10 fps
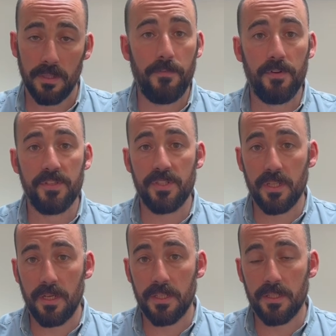For a
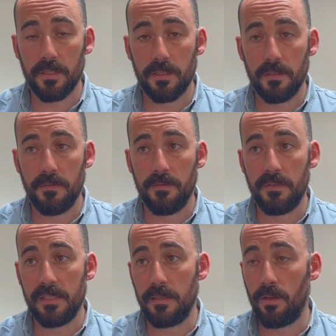start,
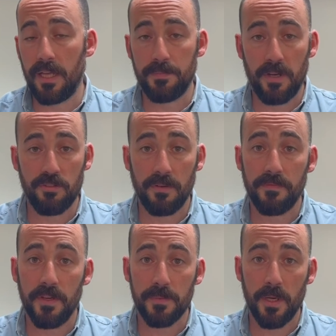there's a lot less pressure on
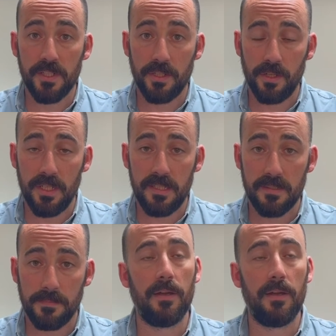first-party cookies.